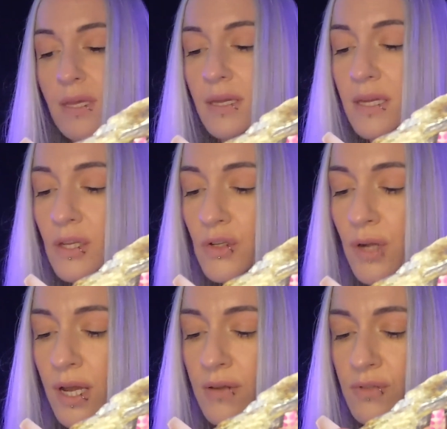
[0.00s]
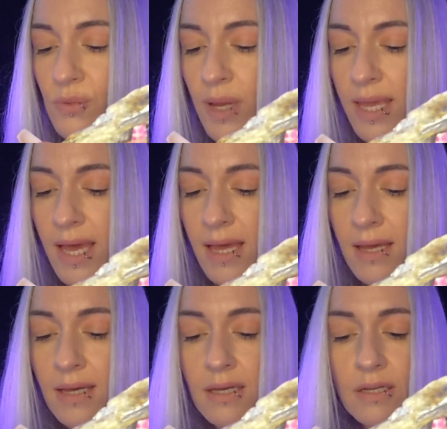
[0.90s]
It drives away
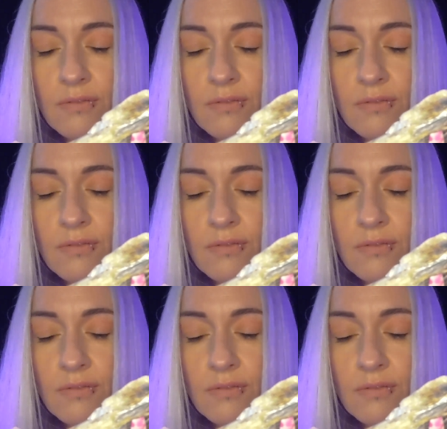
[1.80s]
anger,